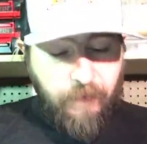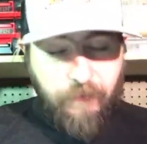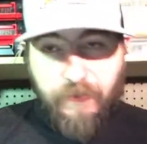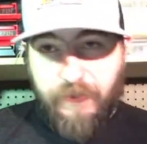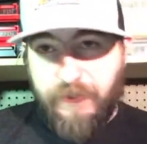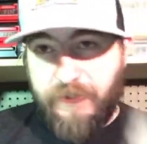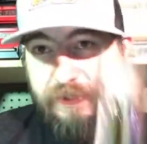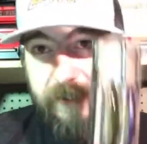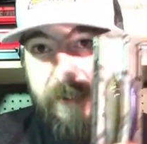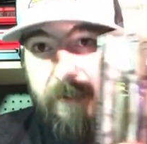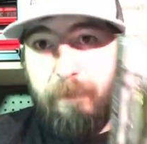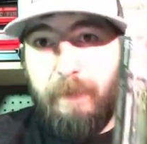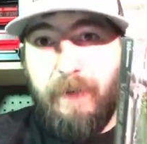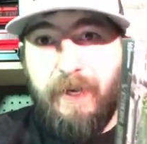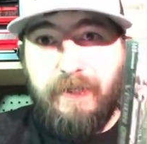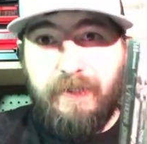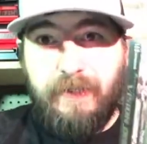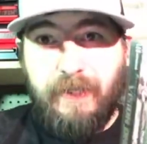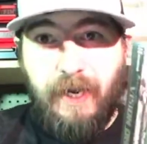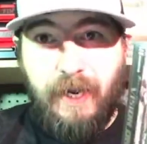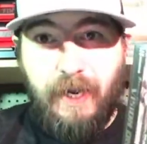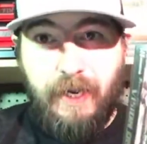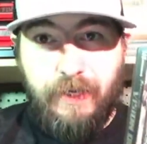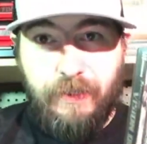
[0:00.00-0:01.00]
this is the best
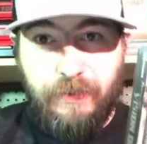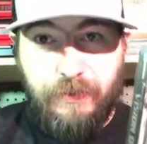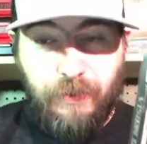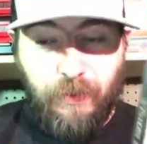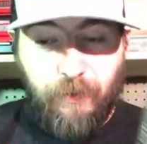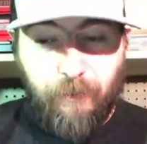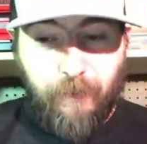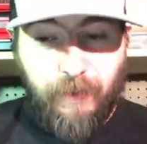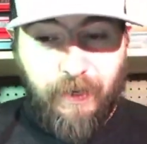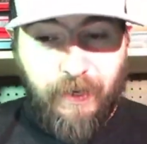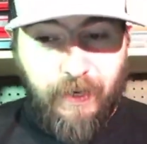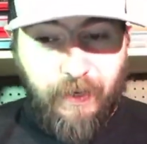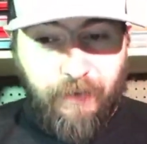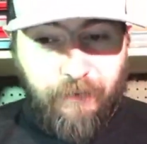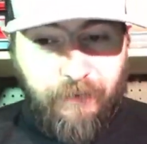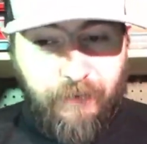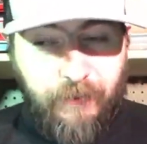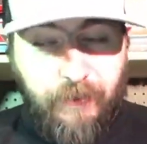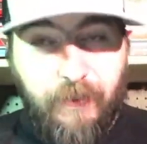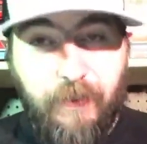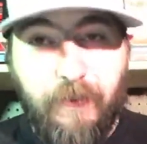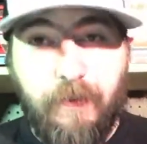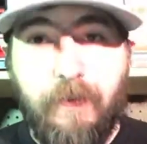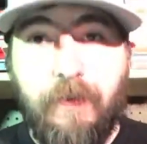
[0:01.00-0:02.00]
high-end jerkbait out
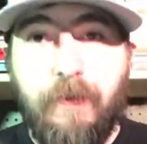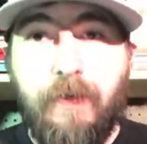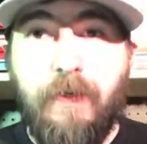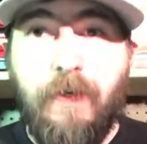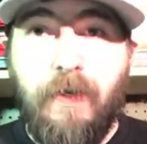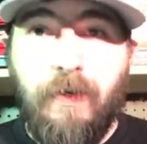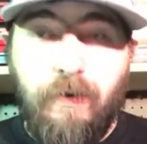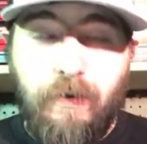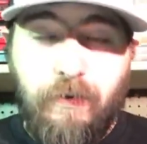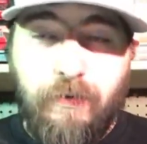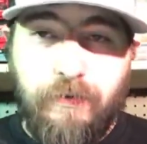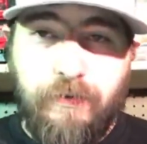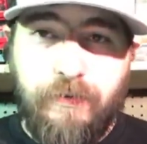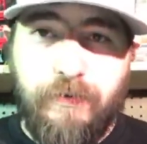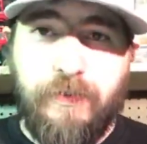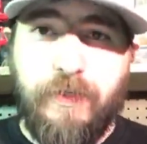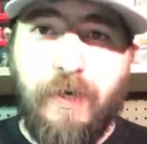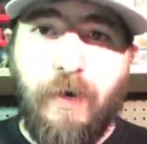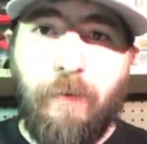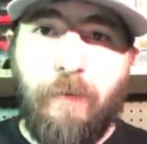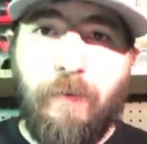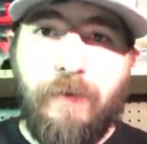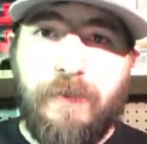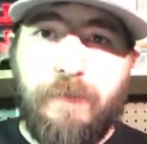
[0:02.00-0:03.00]
there.
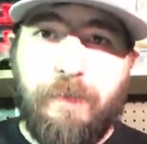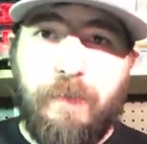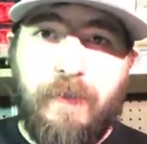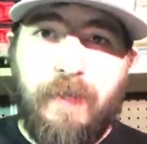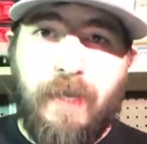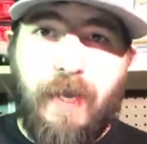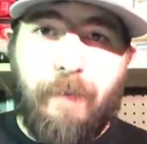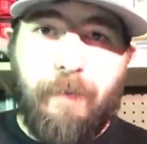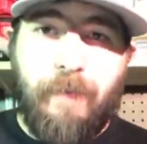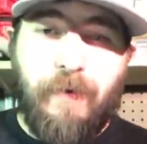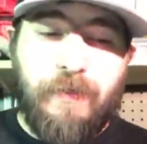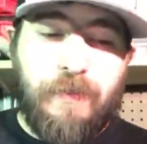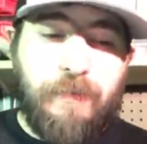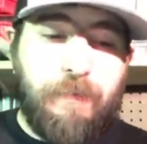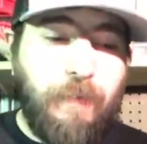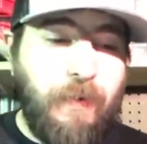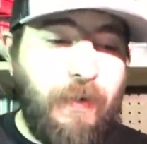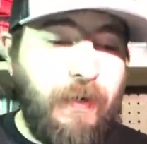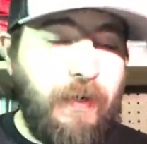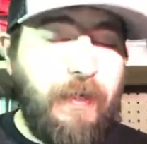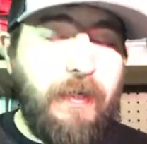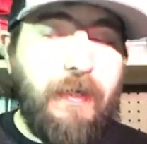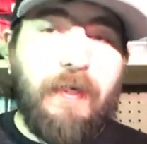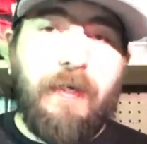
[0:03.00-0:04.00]
Don't want to spend that much
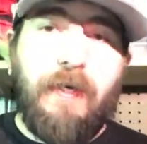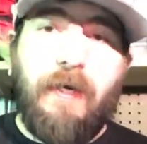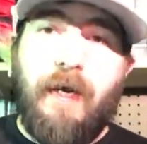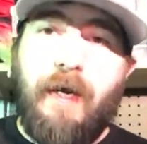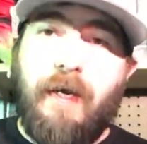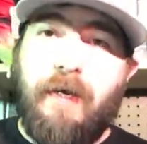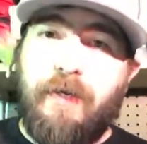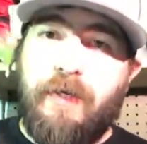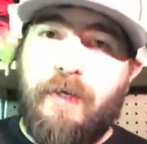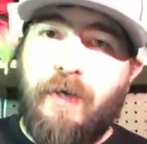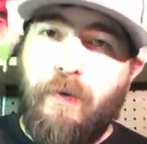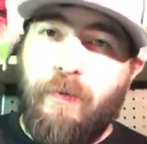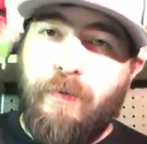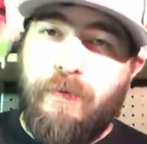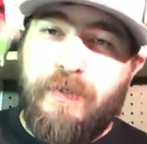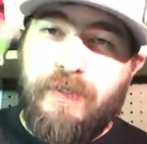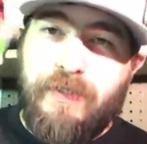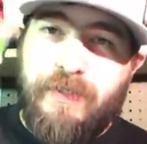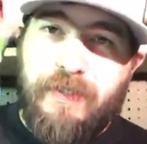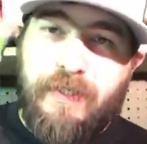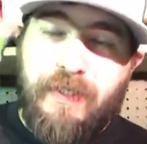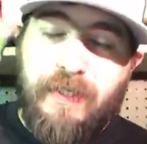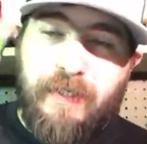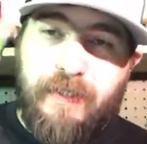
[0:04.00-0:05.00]
money, go with
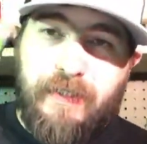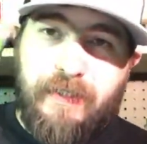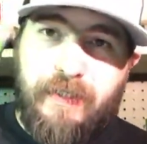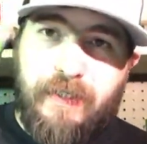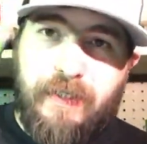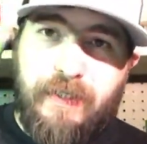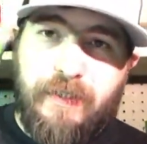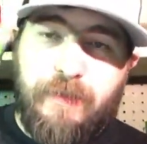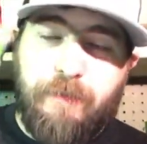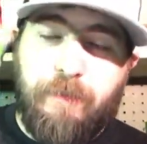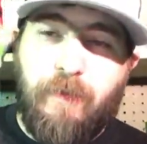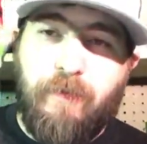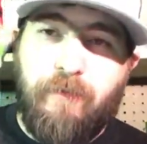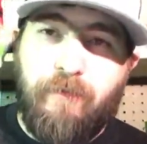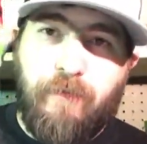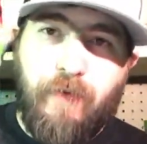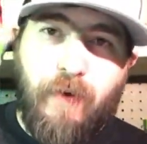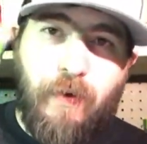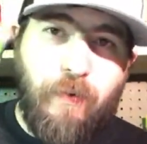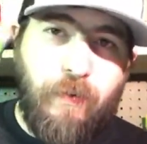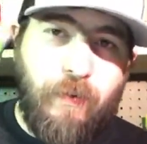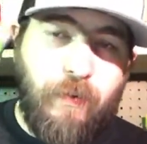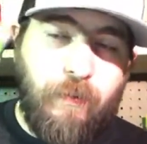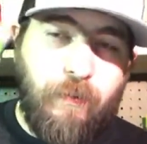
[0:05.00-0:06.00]
the 6 cents
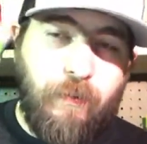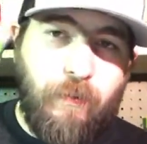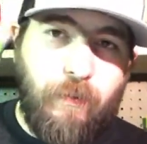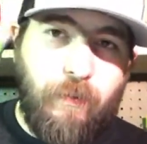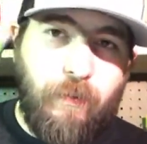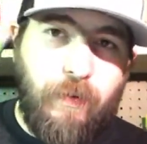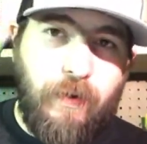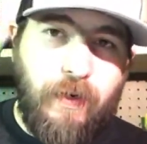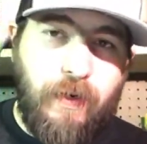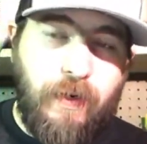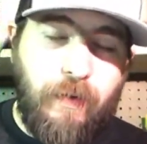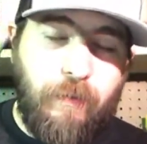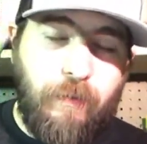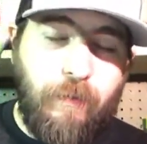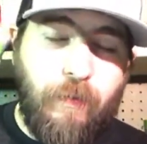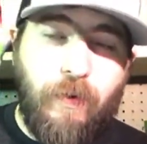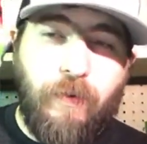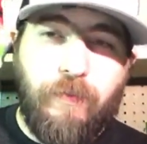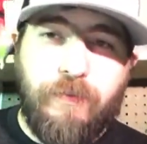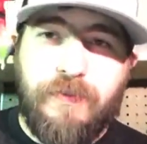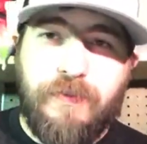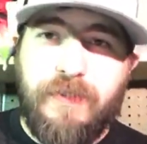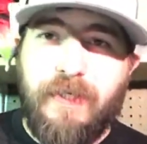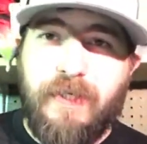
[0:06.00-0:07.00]
Provoke
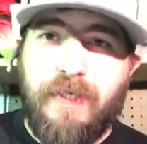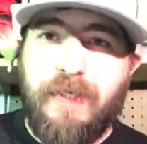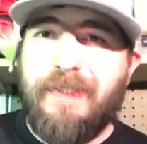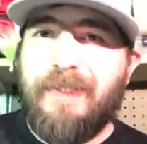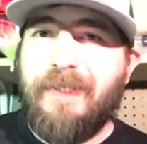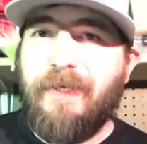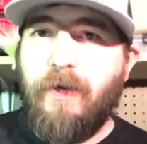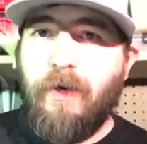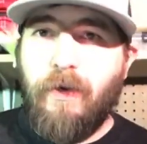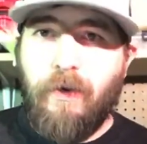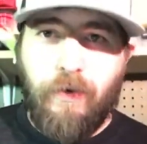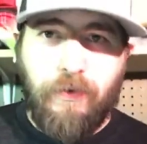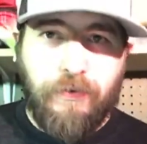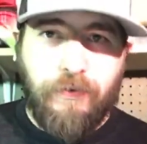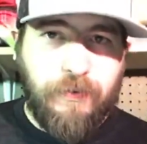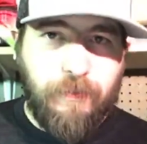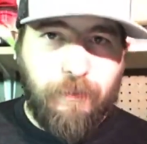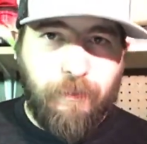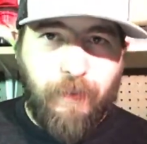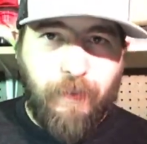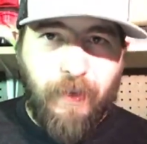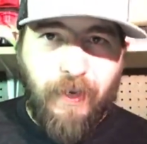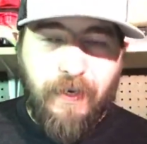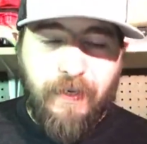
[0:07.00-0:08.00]
106.
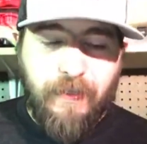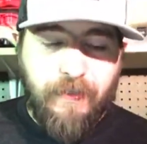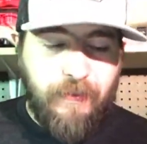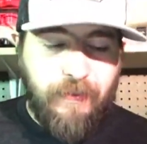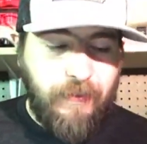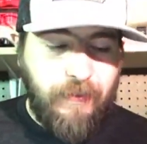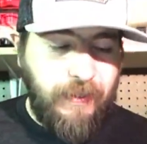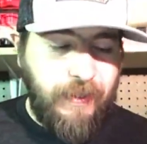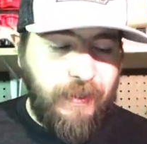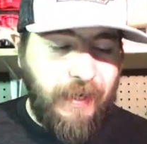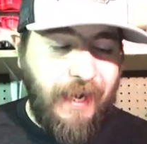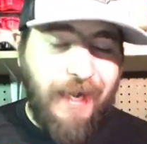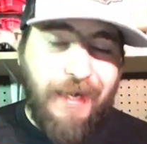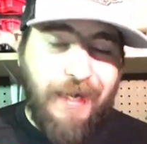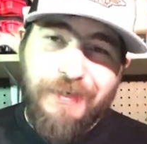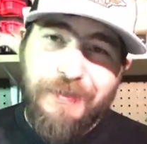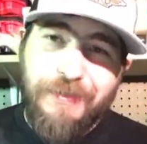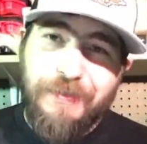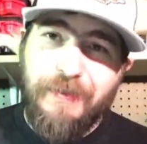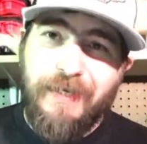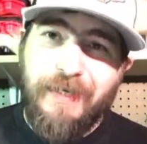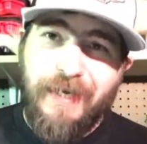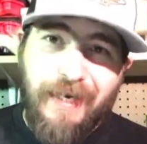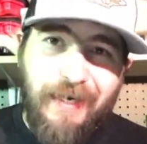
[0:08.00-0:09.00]
Awesome bait. And I
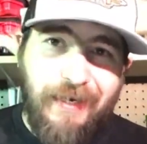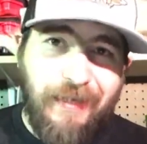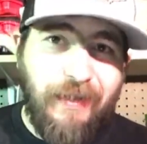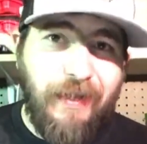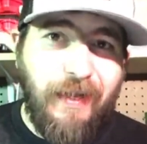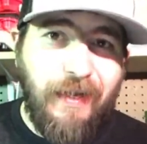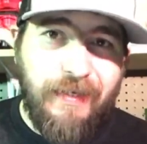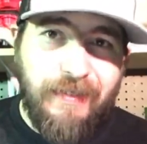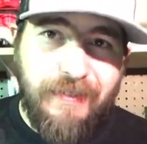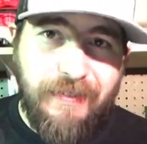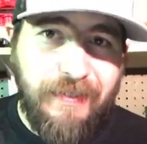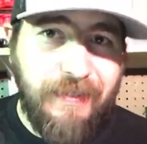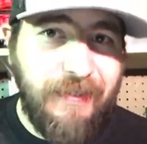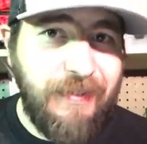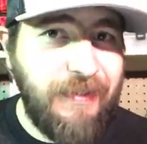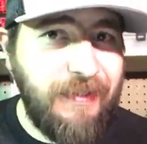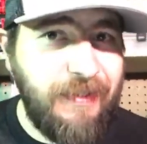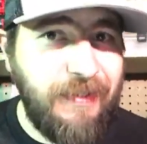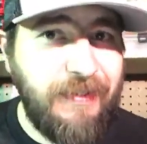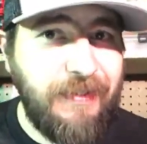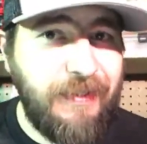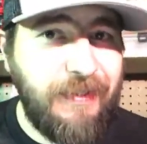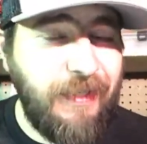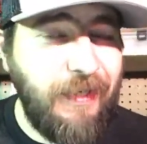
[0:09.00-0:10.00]
actually kind of like 6
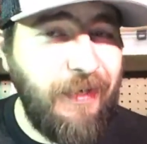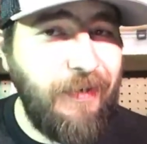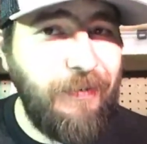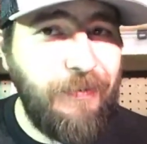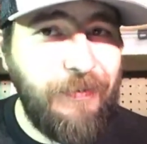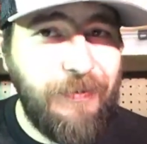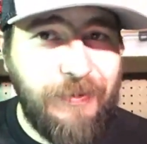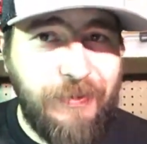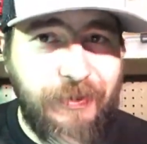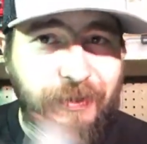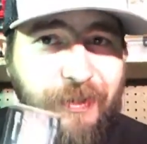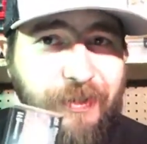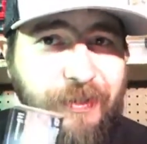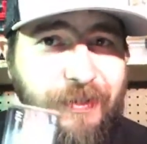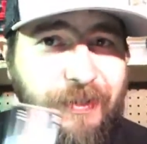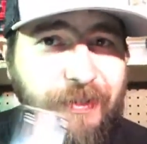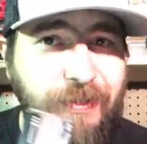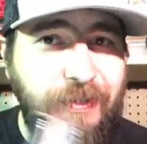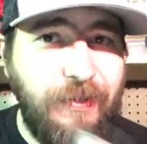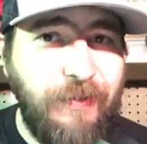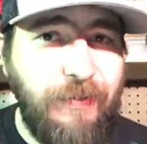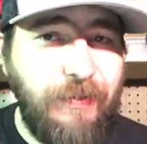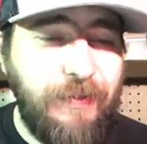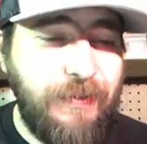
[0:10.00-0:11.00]
cents colors just
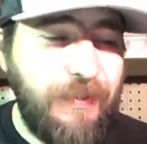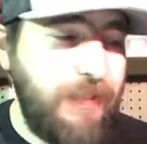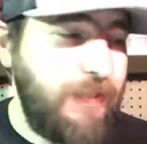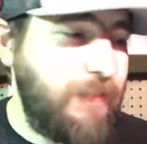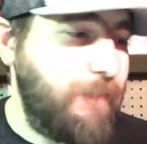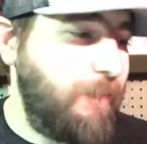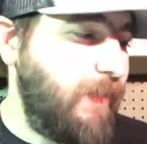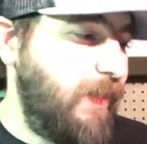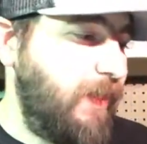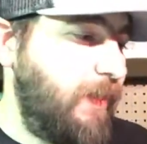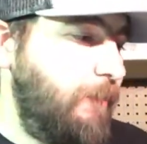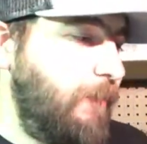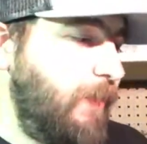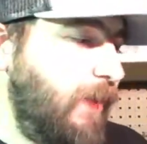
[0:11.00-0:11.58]
as good as these Mega